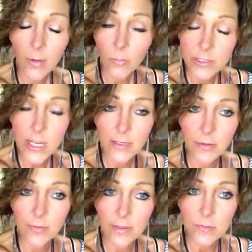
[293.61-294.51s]
which I do
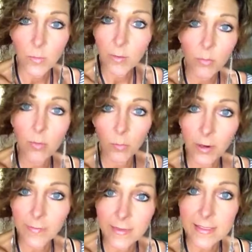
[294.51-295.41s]
think, well, it won't
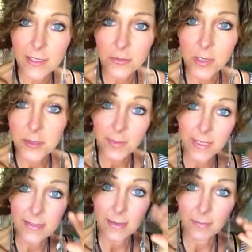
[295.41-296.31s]
work in this situation
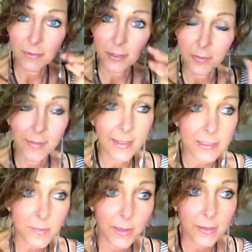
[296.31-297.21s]
because I'm doing
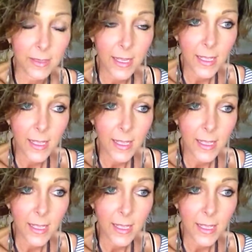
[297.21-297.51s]
this, but